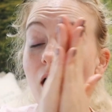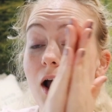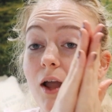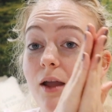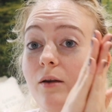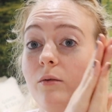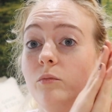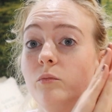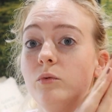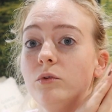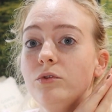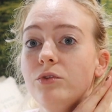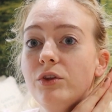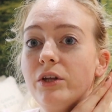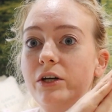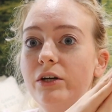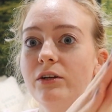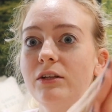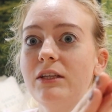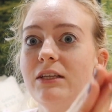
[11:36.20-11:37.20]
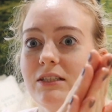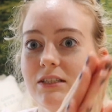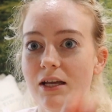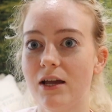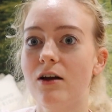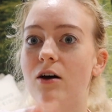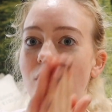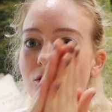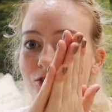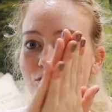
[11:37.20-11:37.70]
I will literally stay
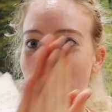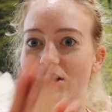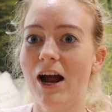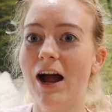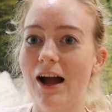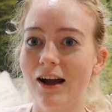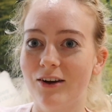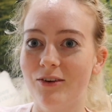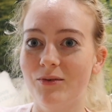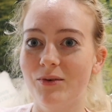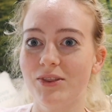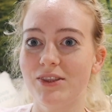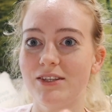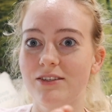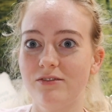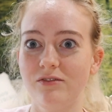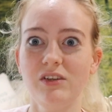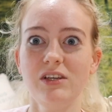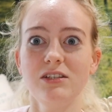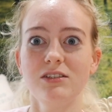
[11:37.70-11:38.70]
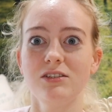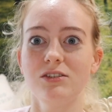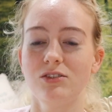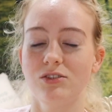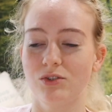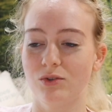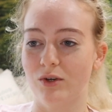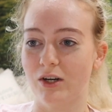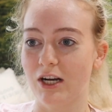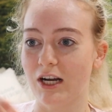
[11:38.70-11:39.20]
on track with this visa
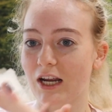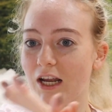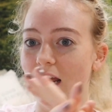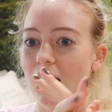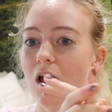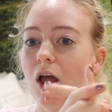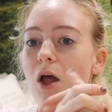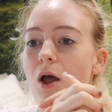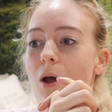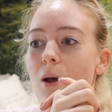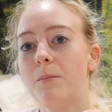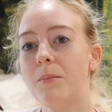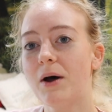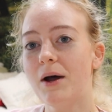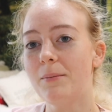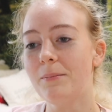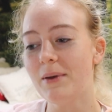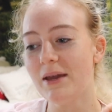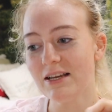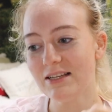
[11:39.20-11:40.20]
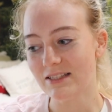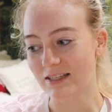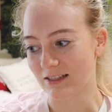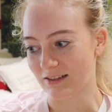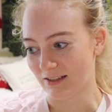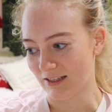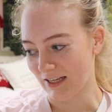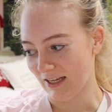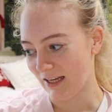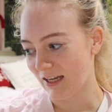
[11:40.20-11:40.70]
story. But
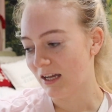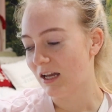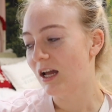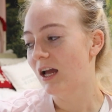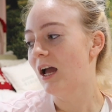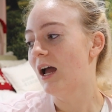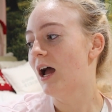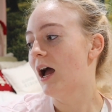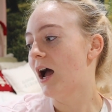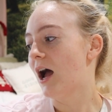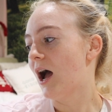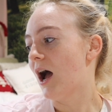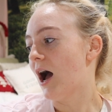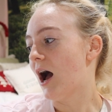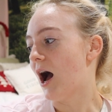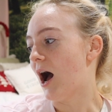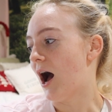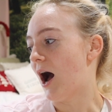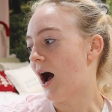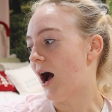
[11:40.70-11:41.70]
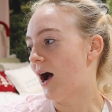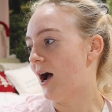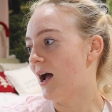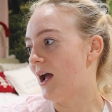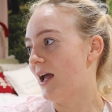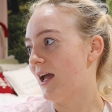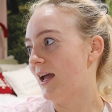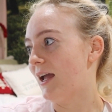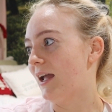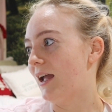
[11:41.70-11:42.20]
basically,
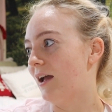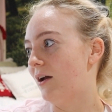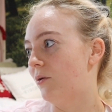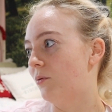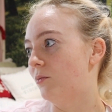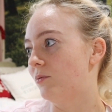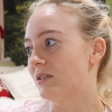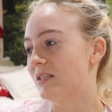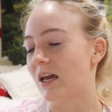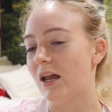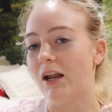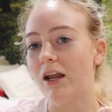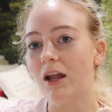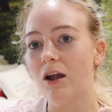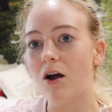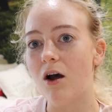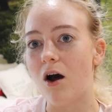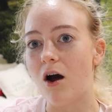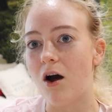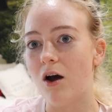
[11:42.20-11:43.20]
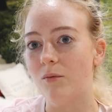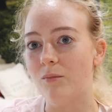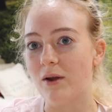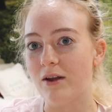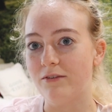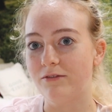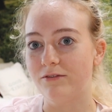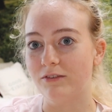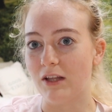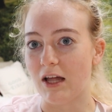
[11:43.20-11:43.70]
I was getting on my
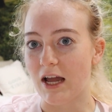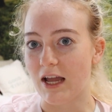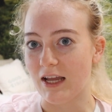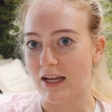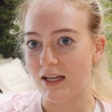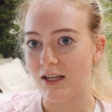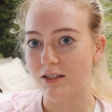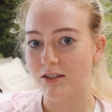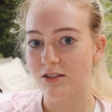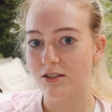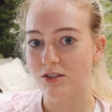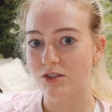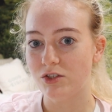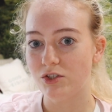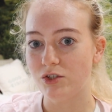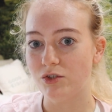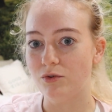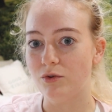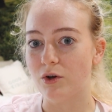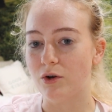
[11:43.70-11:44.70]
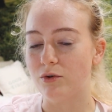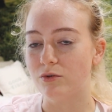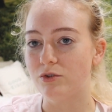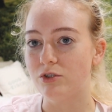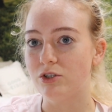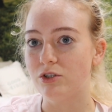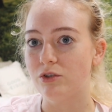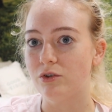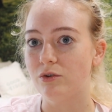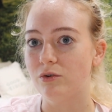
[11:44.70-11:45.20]
flight to go
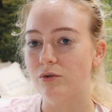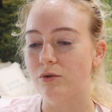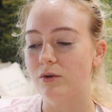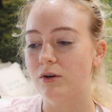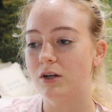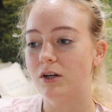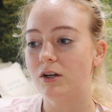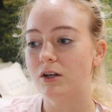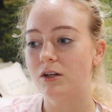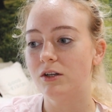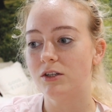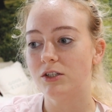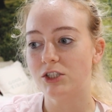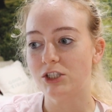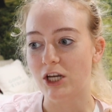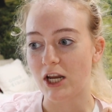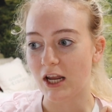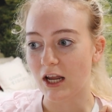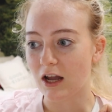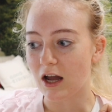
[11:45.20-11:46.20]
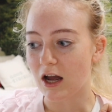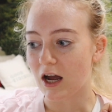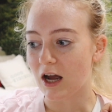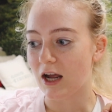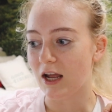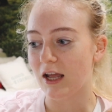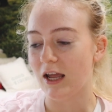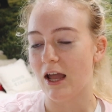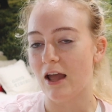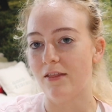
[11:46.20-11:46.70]
to
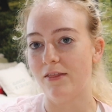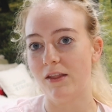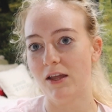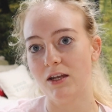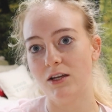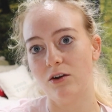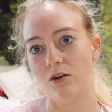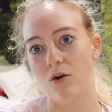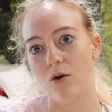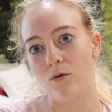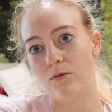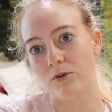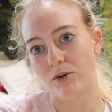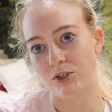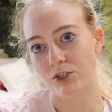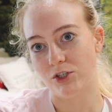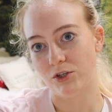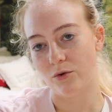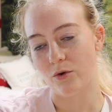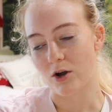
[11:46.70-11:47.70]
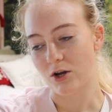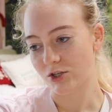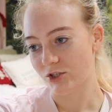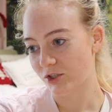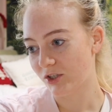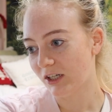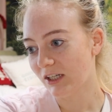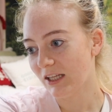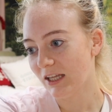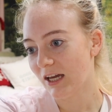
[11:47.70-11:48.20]
Shanghai and then over to
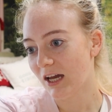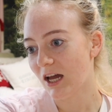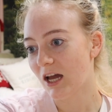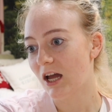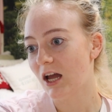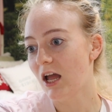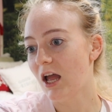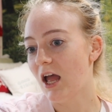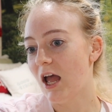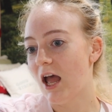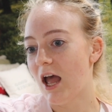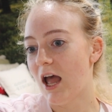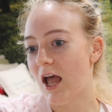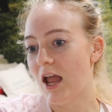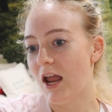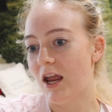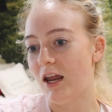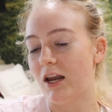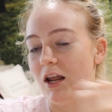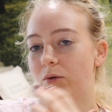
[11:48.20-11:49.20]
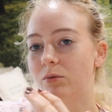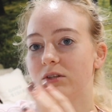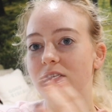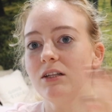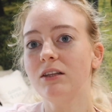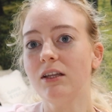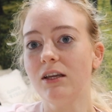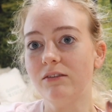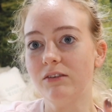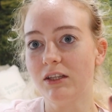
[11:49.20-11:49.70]
Australia. And I
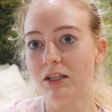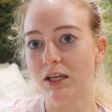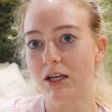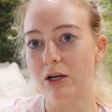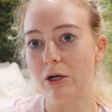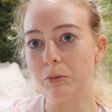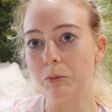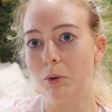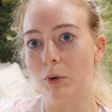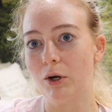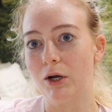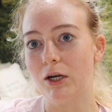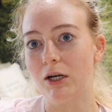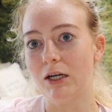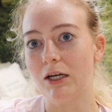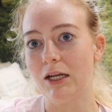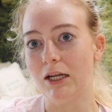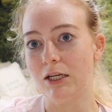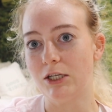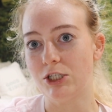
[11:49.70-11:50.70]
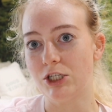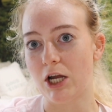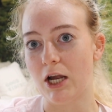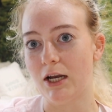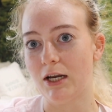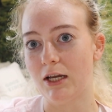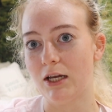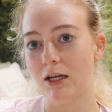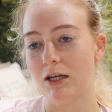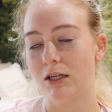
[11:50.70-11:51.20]
wasn't leaving the airport in
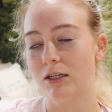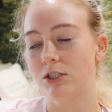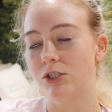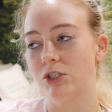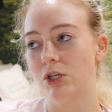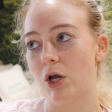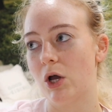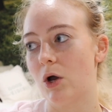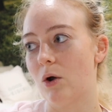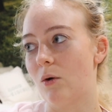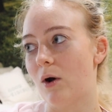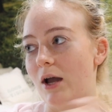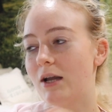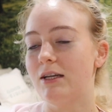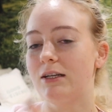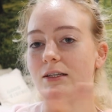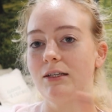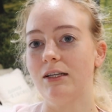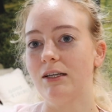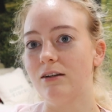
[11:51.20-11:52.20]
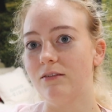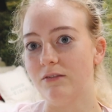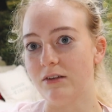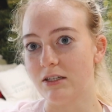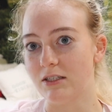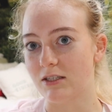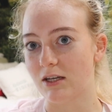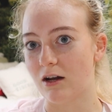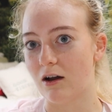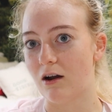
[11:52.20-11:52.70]
China, so I didn't need a
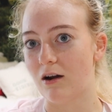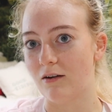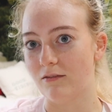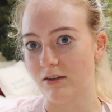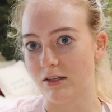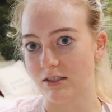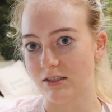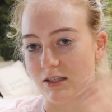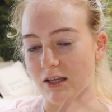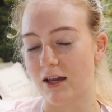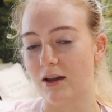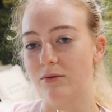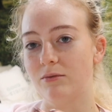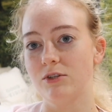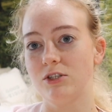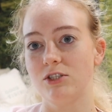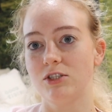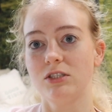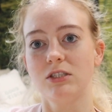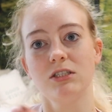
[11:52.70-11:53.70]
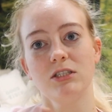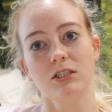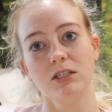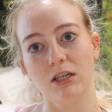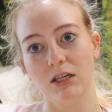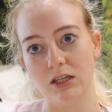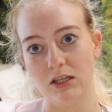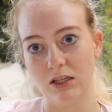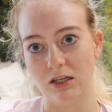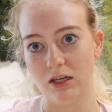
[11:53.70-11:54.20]
visa, obviously. I was just
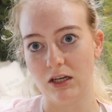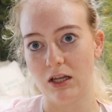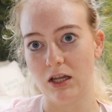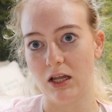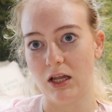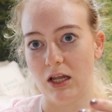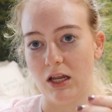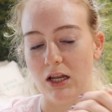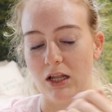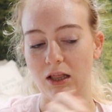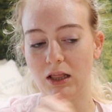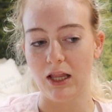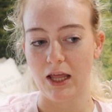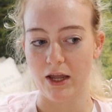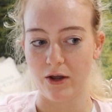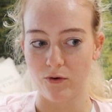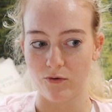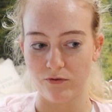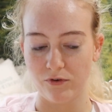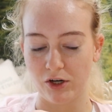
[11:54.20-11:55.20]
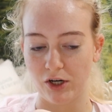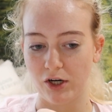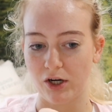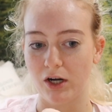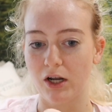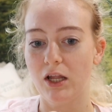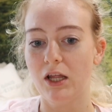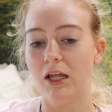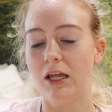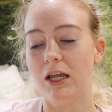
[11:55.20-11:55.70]
in a
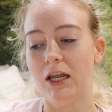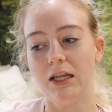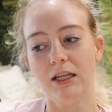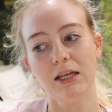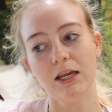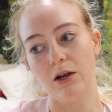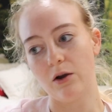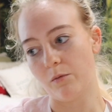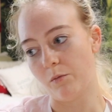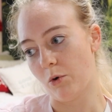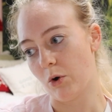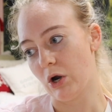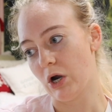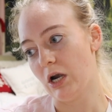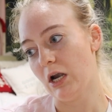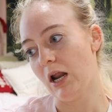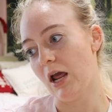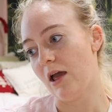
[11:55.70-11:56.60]
layover in the airport.